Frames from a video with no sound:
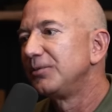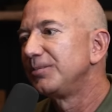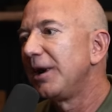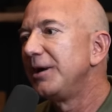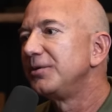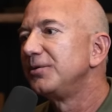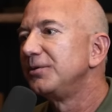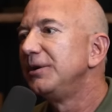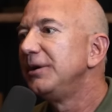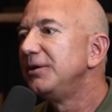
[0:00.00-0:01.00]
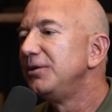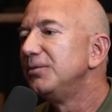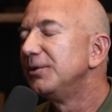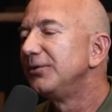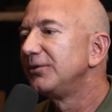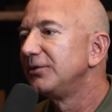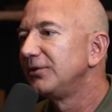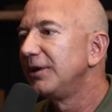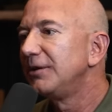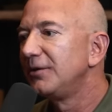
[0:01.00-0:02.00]
that we probably don't need humans to
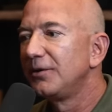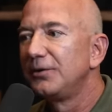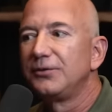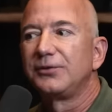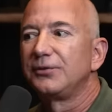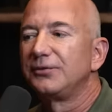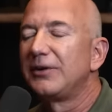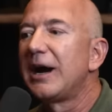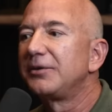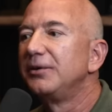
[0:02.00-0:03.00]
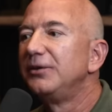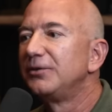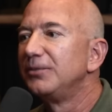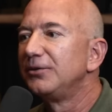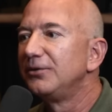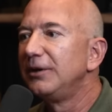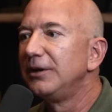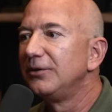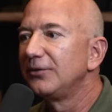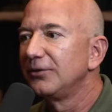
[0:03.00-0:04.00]
tend those factories and
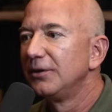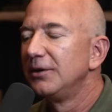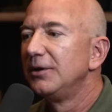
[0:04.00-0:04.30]
machines.